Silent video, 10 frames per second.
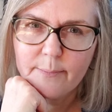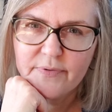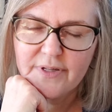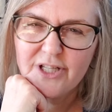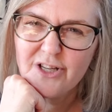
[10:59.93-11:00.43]
up
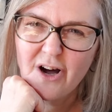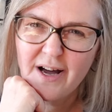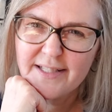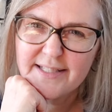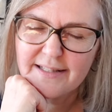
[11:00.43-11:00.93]

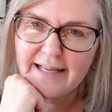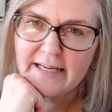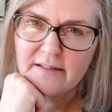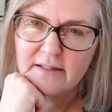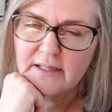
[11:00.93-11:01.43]
not
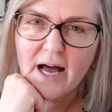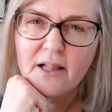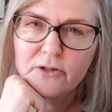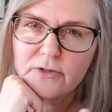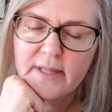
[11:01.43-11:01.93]
like the color